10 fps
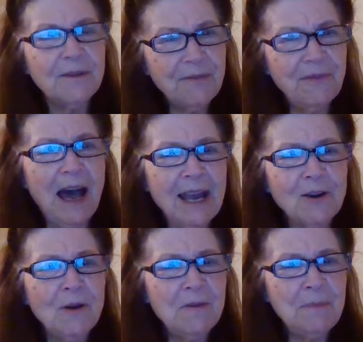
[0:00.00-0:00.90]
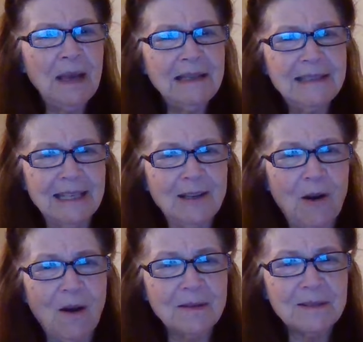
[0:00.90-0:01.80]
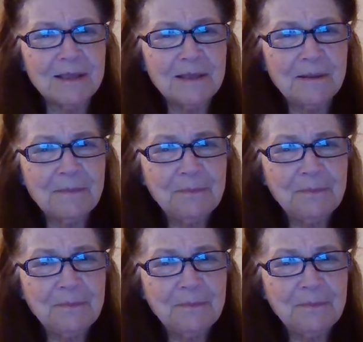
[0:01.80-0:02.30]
the fire of Pentecost.